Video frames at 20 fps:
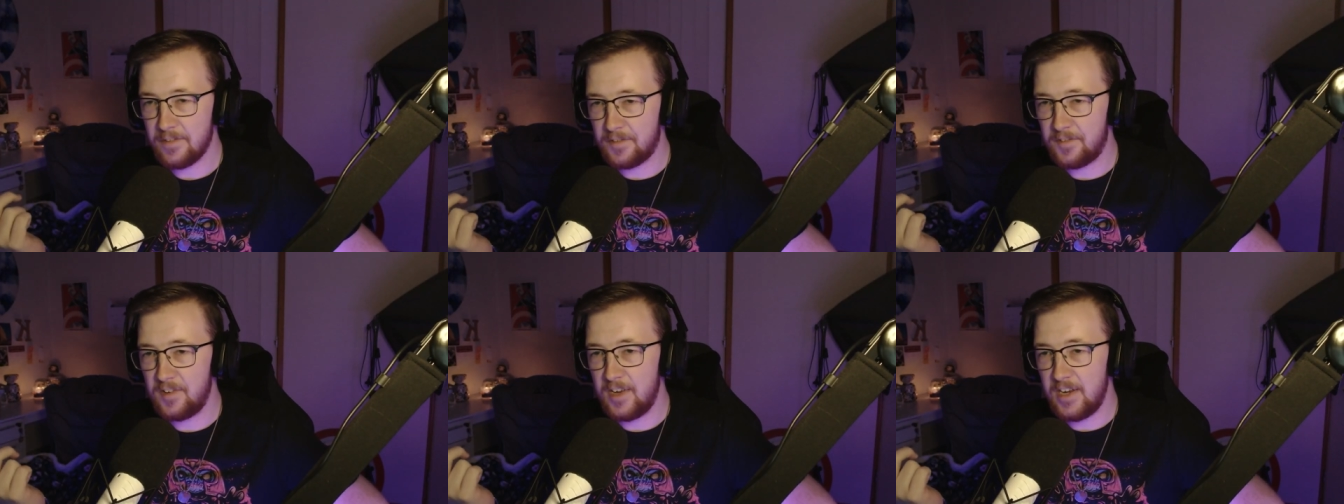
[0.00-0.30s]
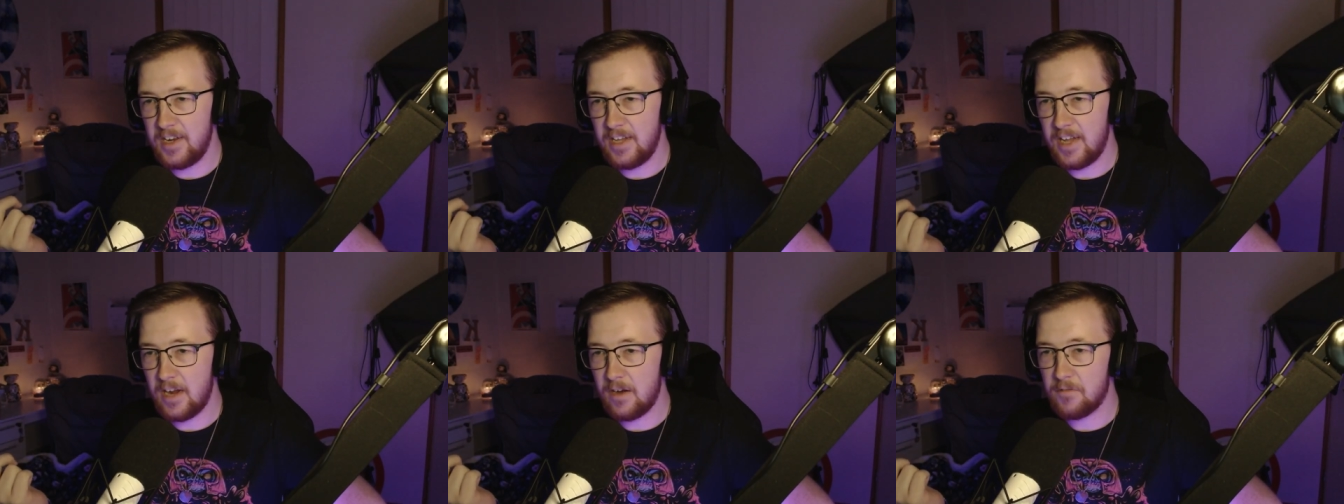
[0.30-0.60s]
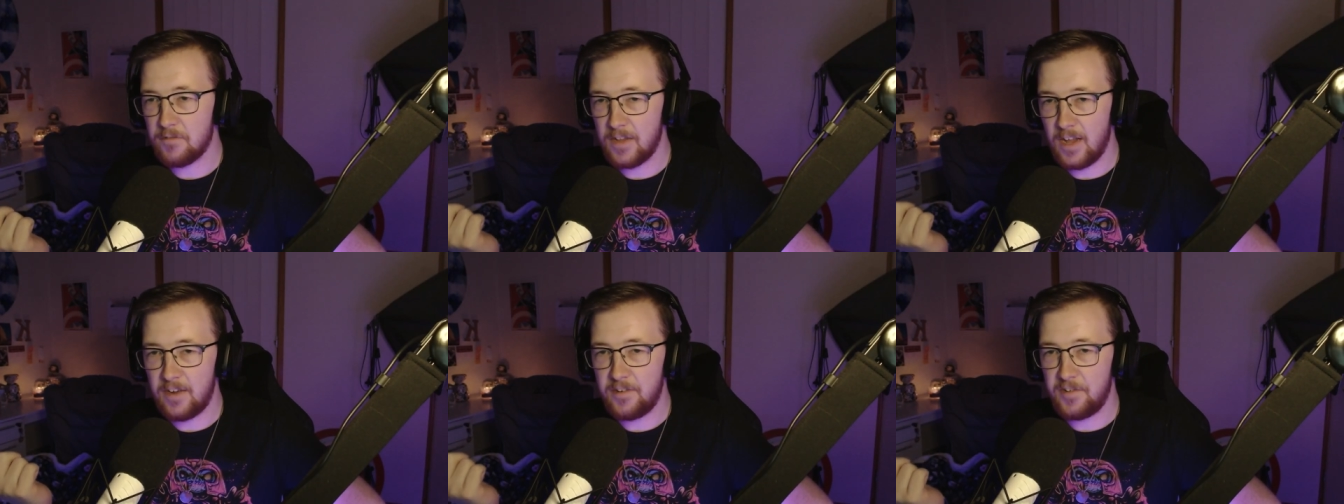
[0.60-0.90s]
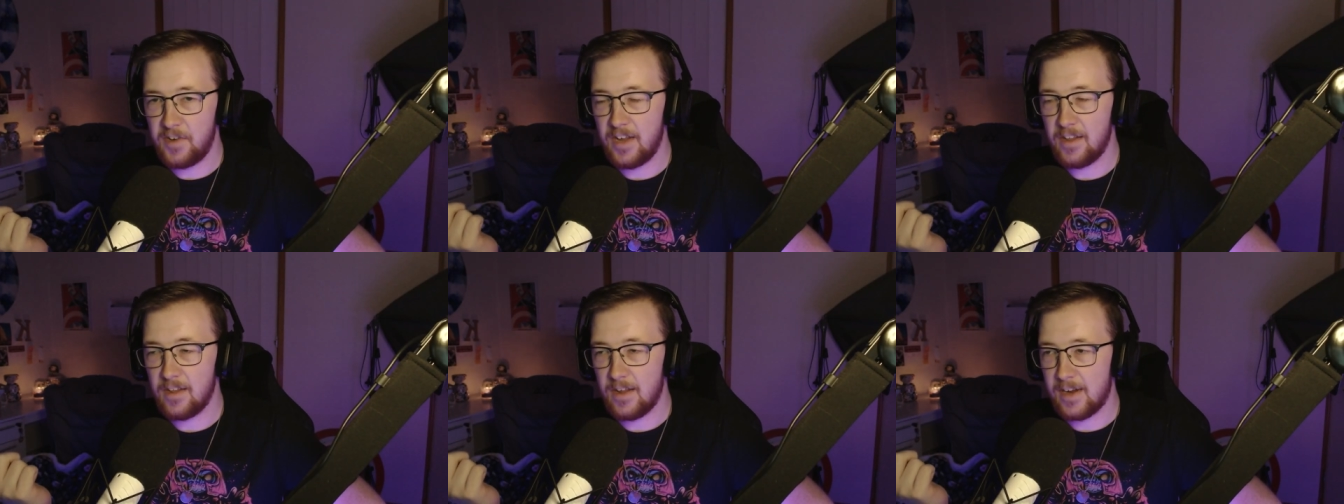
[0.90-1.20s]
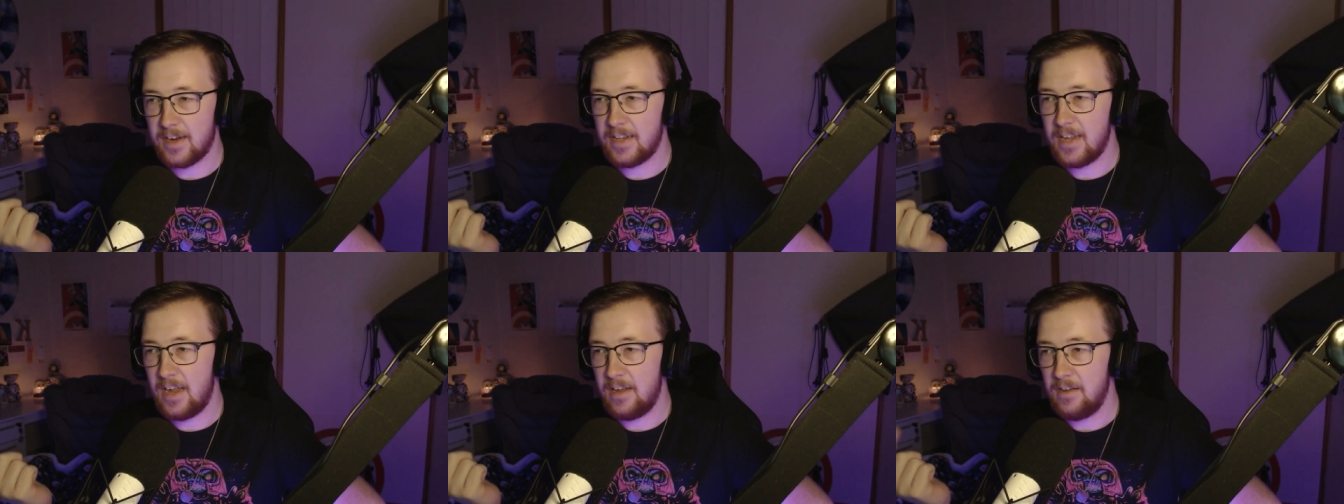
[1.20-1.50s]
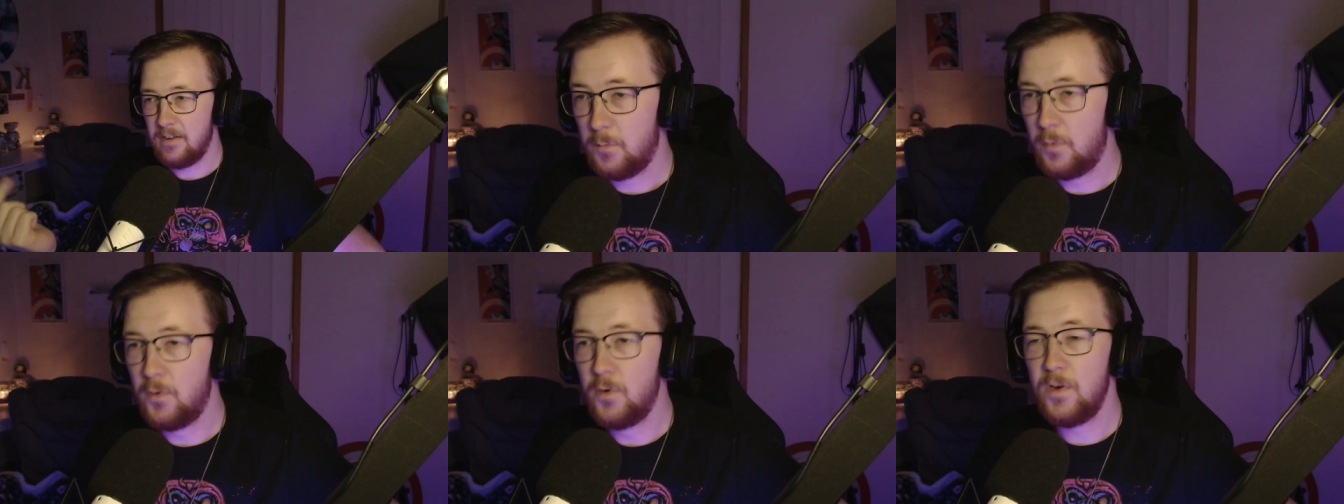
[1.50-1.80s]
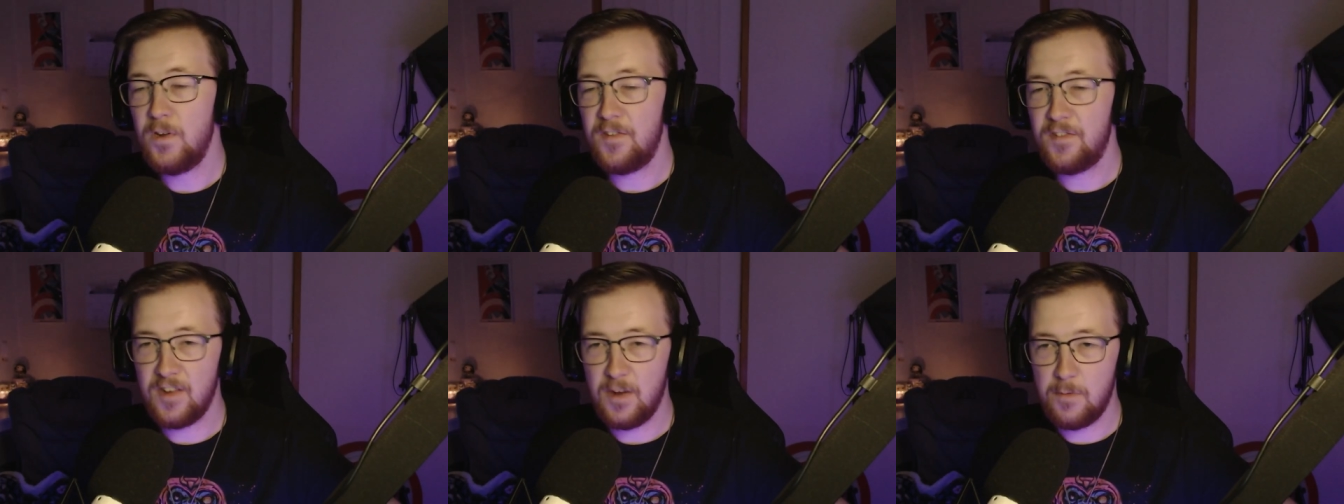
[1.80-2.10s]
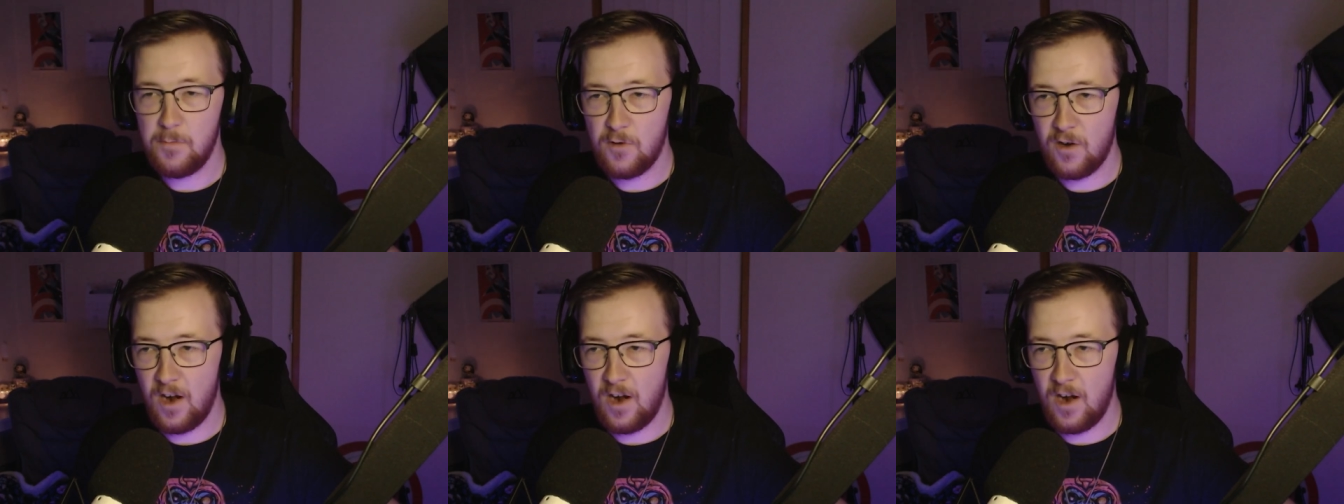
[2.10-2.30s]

sitting there on that chair like that? Put it somewhere